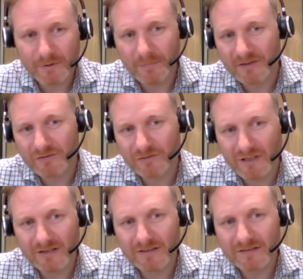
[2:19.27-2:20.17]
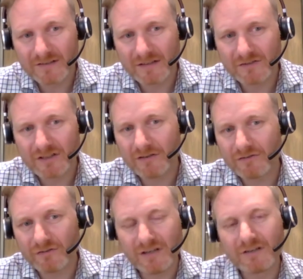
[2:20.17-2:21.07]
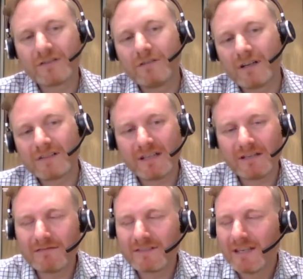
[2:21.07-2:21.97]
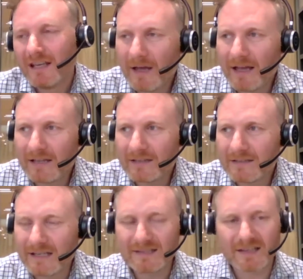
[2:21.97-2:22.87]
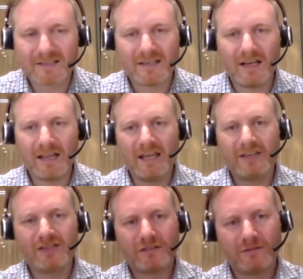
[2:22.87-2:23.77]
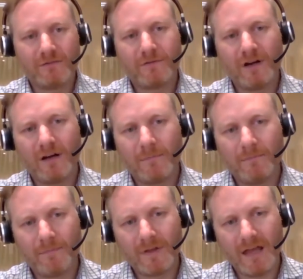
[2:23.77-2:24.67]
We're about 3 years old ourselves, and it's a consolidation from